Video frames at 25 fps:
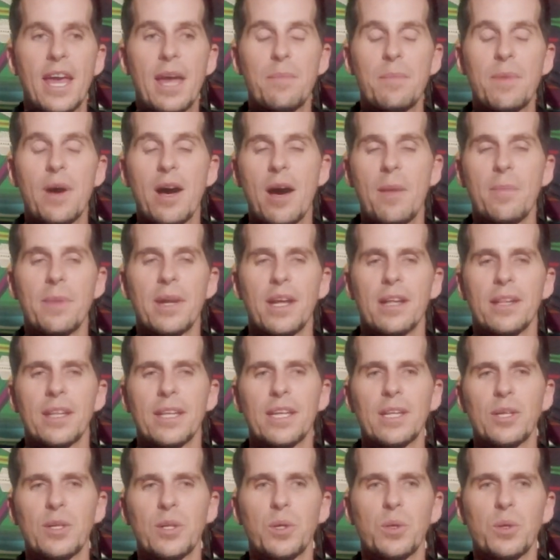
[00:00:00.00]
And Muhammad
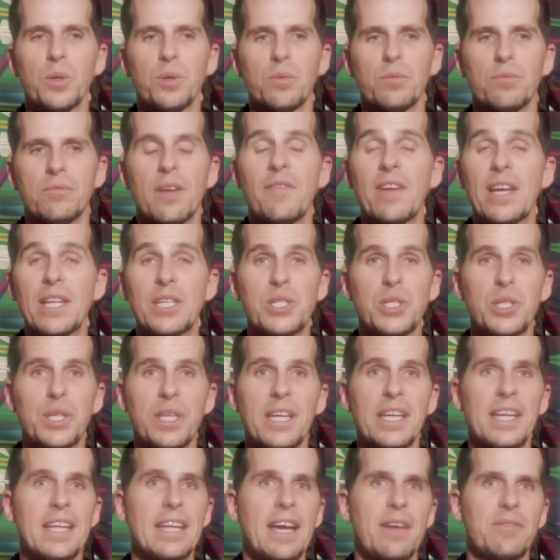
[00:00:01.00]
Ali knew
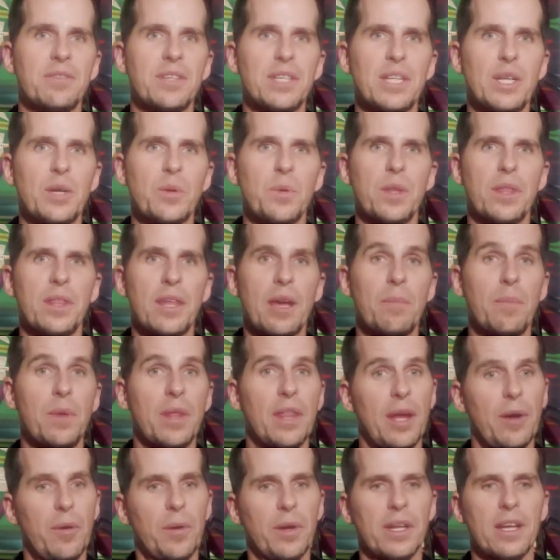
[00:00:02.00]
eventually he'd have to deal with them, or
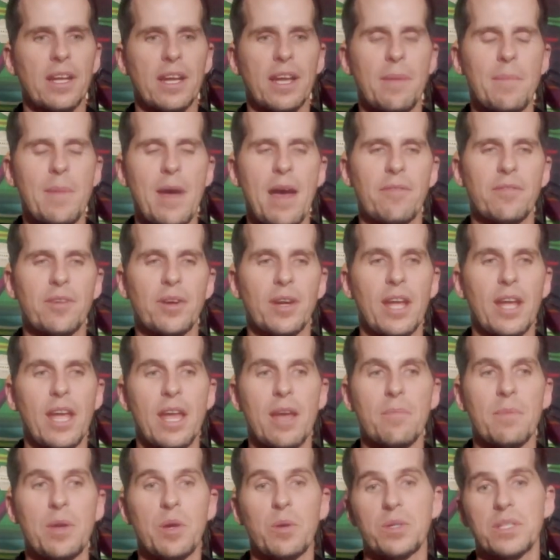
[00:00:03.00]
they were going to come after
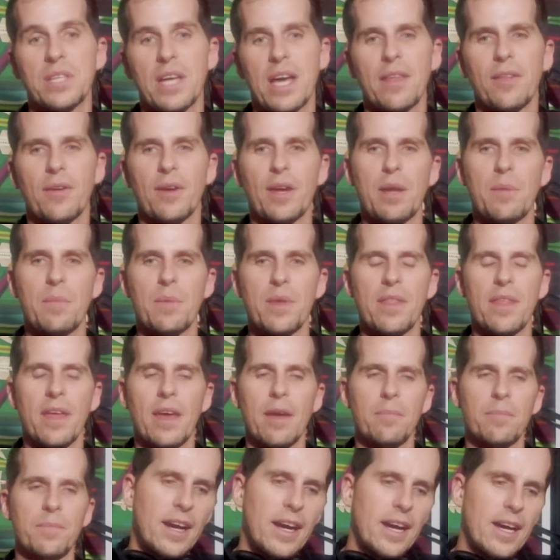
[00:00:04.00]
him. It was either him or
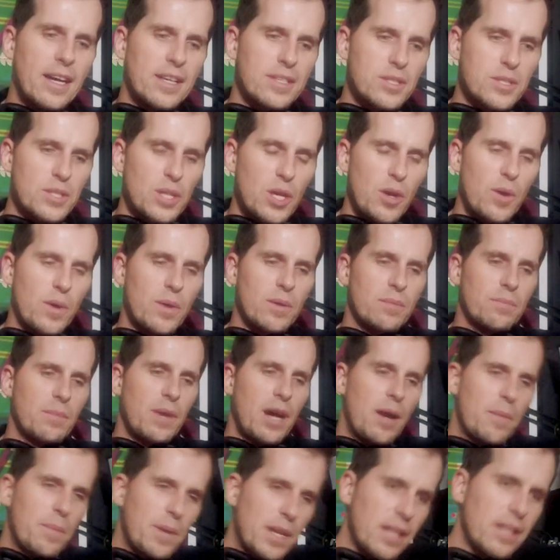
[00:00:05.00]
them. So
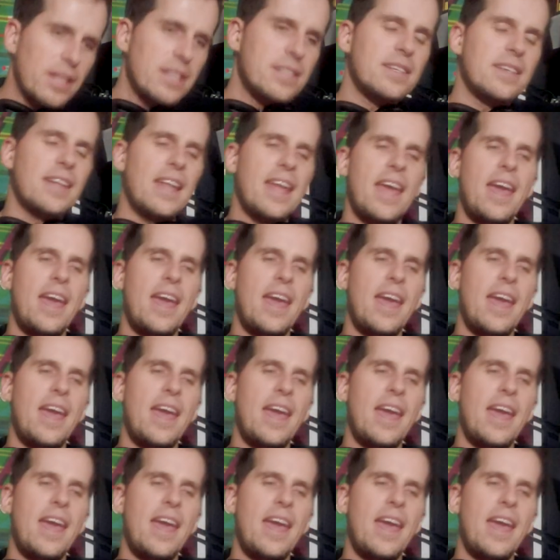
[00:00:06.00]
Muhammad Ali said,